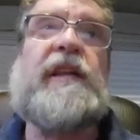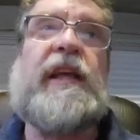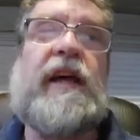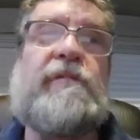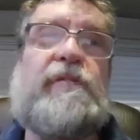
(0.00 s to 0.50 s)
They
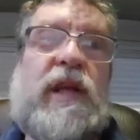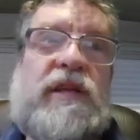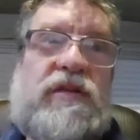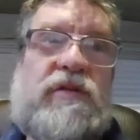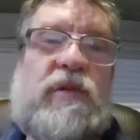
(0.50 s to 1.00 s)
have
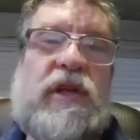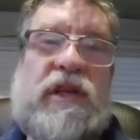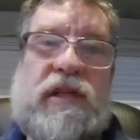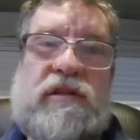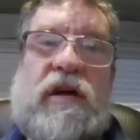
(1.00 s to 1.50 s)
places where you
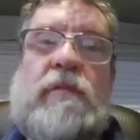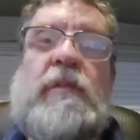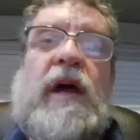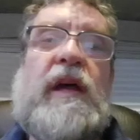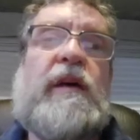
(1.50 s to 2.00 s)
can dump,
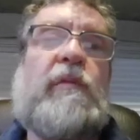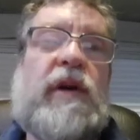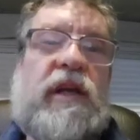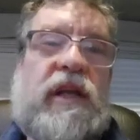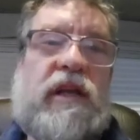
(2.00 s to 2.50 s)
where
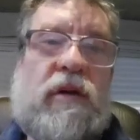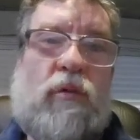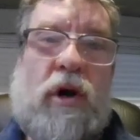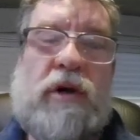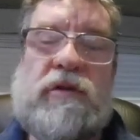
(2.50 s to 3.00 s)
you can get
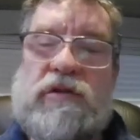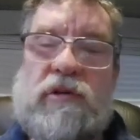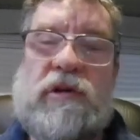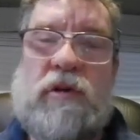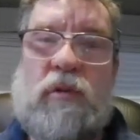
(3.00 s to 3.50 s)
water
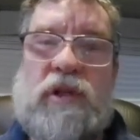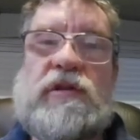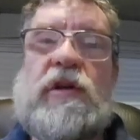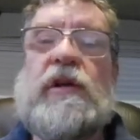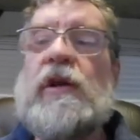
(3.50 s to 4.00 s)
during the
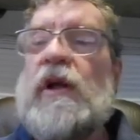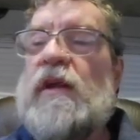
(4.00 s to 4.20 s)
winter.